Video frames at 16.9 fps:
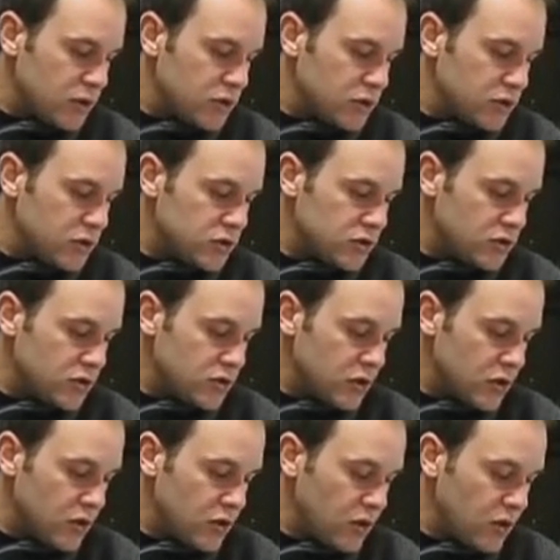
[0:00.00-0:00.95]

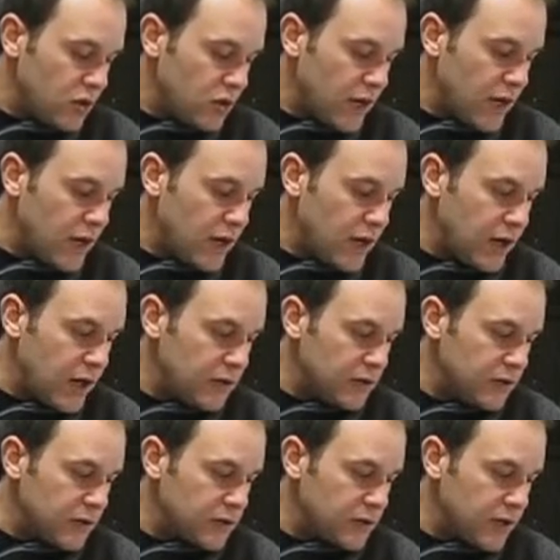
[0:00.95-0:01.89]
So on
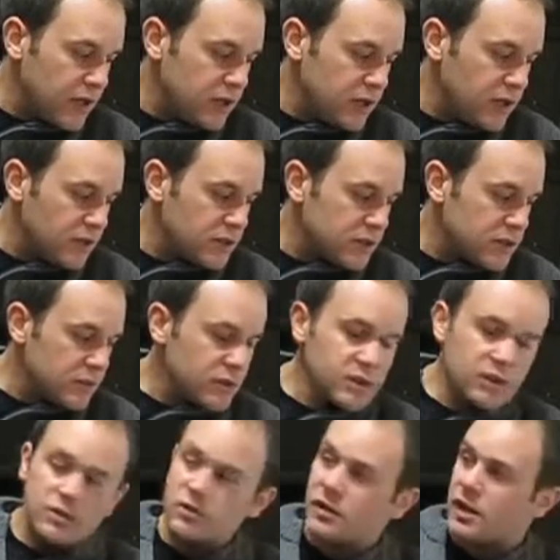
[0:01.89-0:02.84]
the other hand, though, when someone's
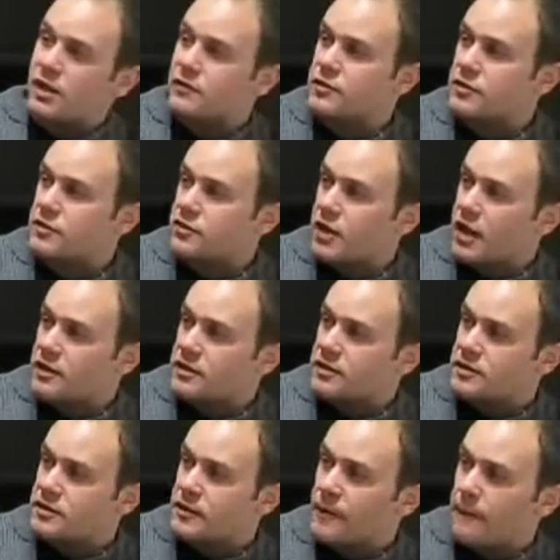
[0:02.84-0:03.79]
under a lot of
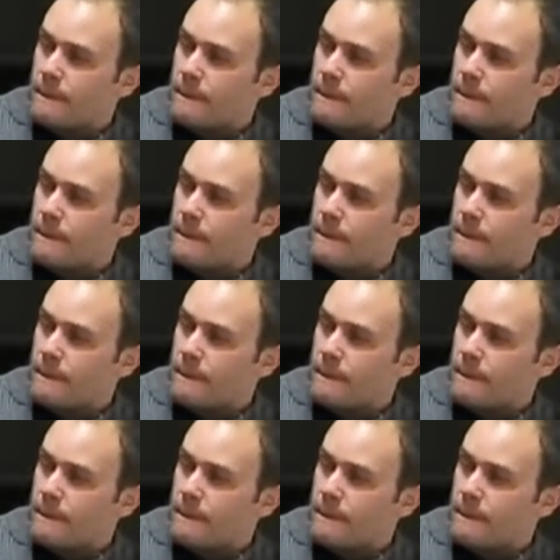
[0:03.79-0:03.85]
stress,